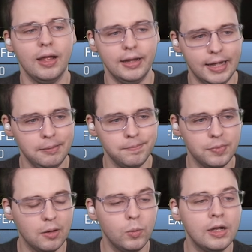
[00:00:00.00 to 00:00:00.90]
Yep.
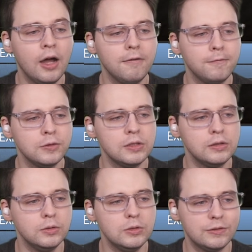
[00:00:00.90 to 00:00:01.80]
We can't afford to
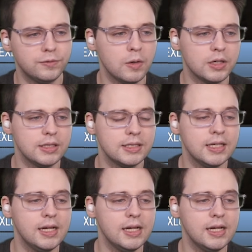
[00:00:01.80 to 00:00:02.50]
lose focus.